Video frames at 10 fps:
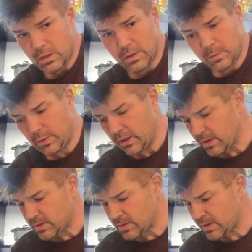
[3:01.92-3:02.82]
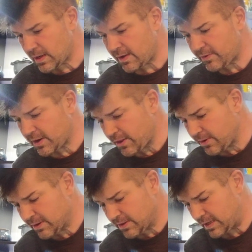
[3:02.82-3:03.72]
We also have another
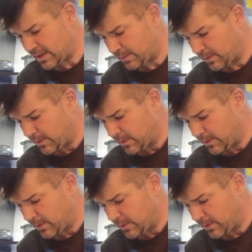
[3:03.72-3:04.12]
example